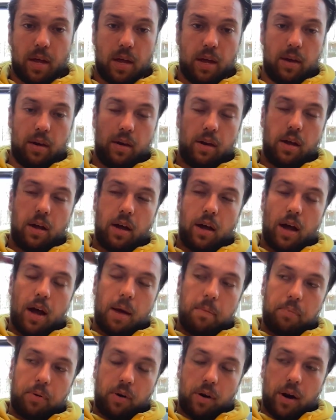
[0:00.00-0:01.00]
and uh,
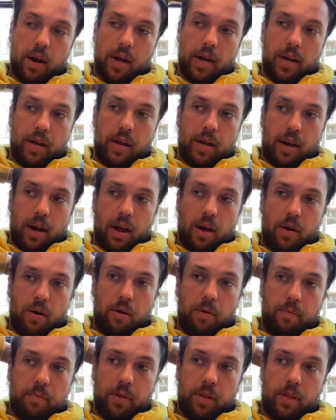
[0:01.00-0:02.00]
I pray and I
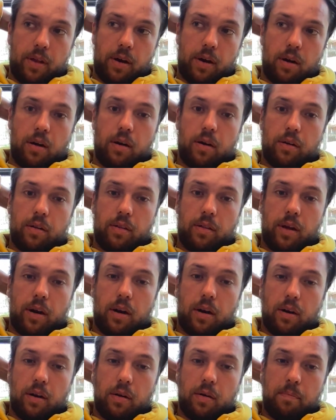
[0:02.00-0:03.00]
hope that their
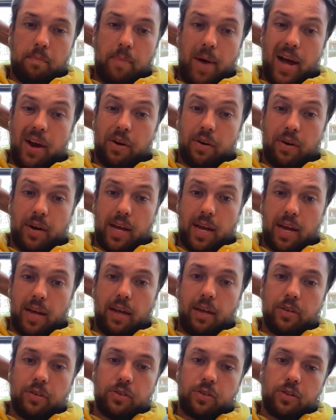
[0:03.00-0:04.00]
their better
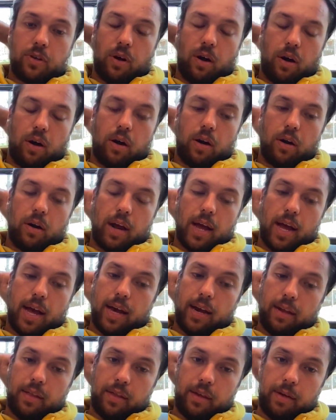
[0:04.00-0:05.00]
days are
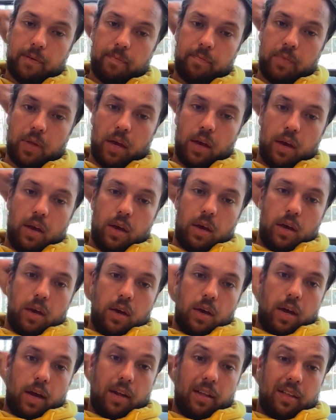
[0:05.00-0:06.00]
ahead of them,
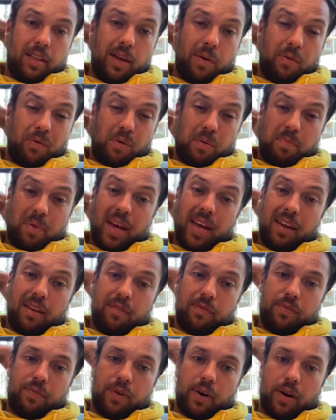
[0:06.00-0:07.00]
and that they would
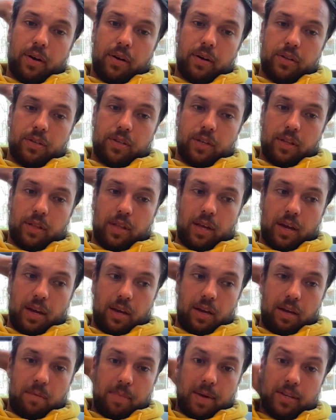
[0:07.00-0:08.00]
repent for areas that
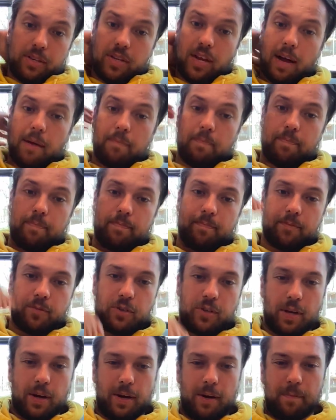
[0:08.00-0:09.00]
they messed up.
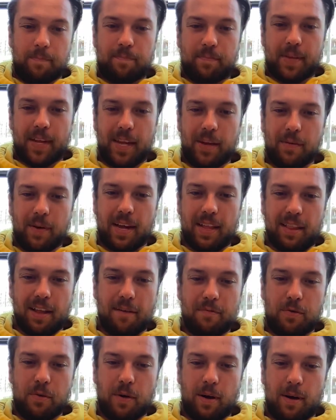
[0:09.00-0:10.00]
So anyway,
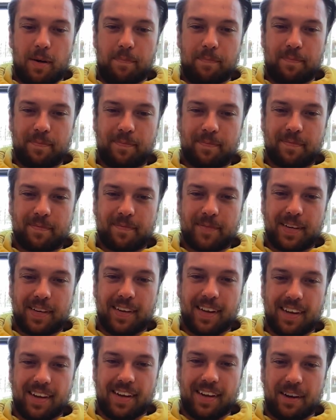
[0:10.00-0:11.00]
love you all.
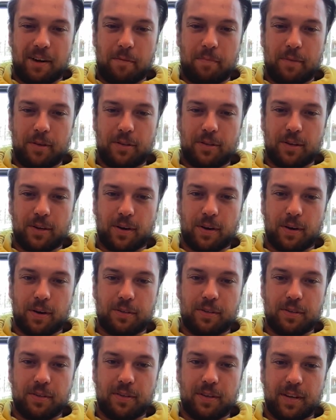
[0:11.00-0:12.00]
Uh, hope this is
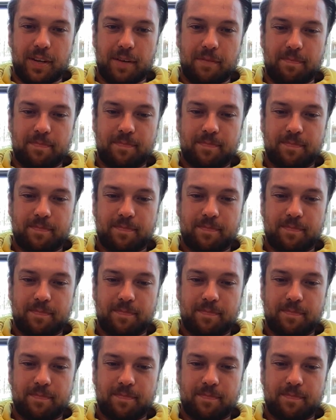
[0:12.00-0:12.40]
encouraging to you.